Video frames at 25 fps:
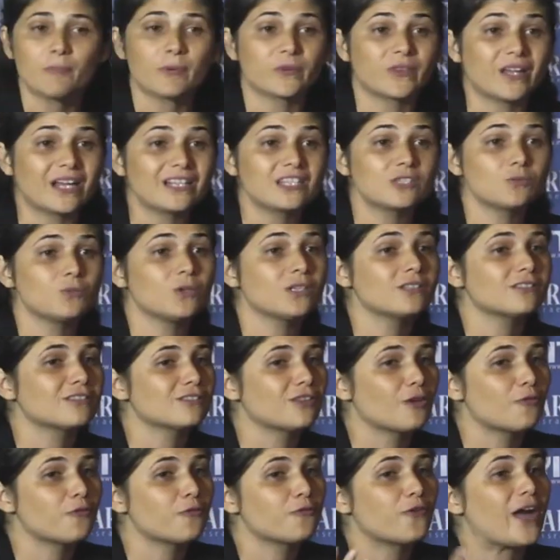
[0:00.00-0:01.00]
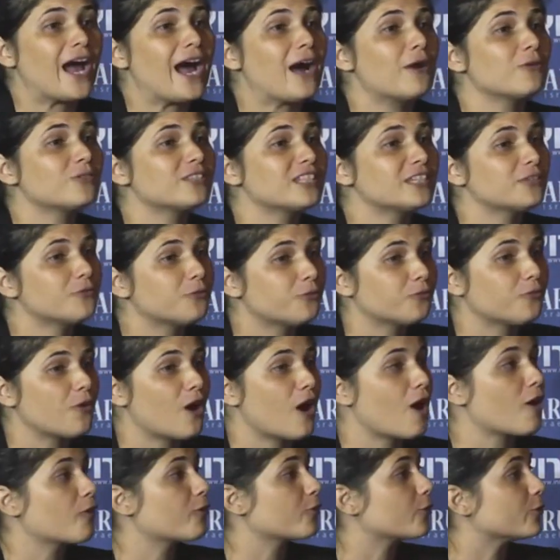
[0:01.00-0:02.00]
But that's what the founding
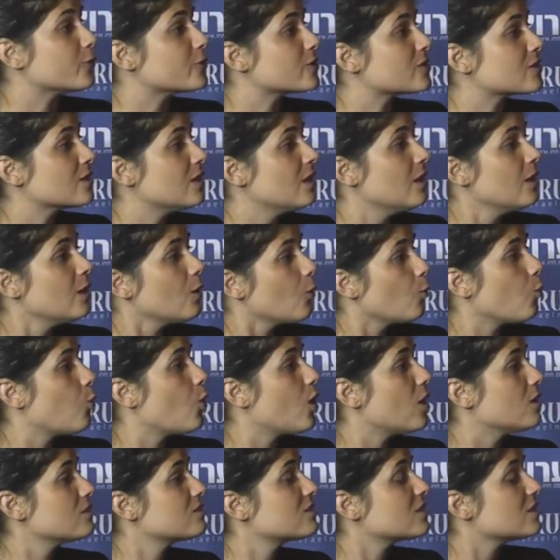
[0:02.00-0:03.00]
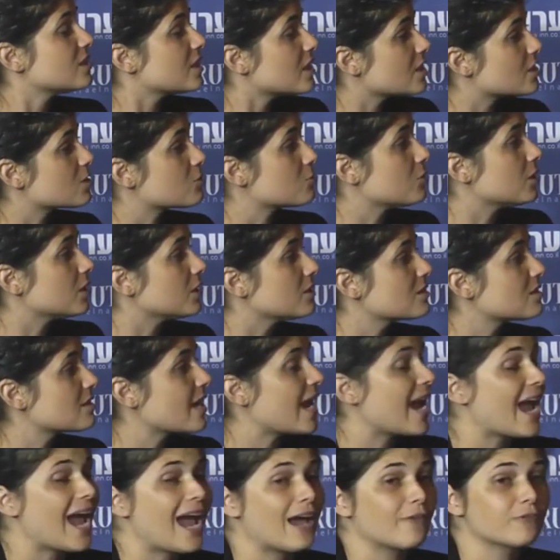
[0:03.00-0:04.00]
fathers wanted Israel
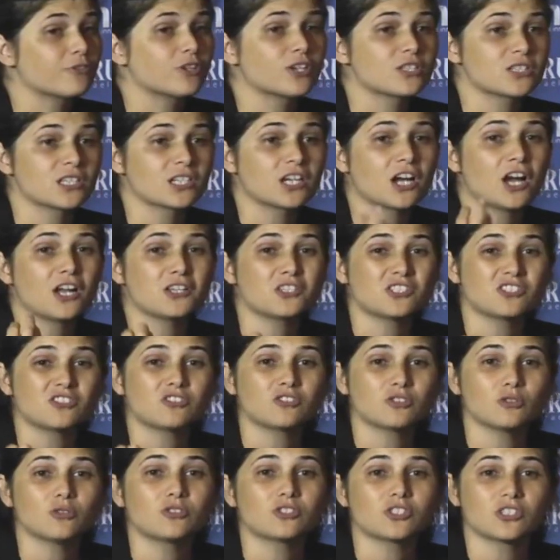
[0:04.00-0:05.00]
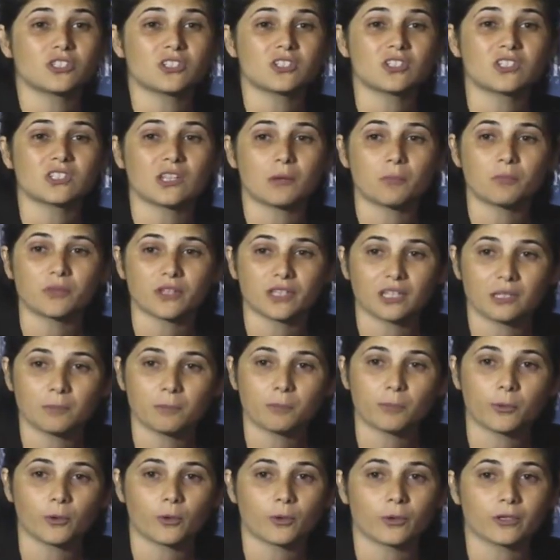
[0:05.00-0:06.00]
to have, because a constitution is something
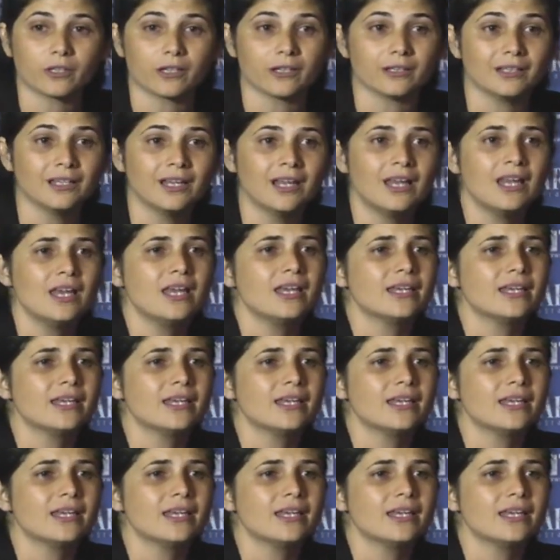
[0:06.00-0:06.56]
important,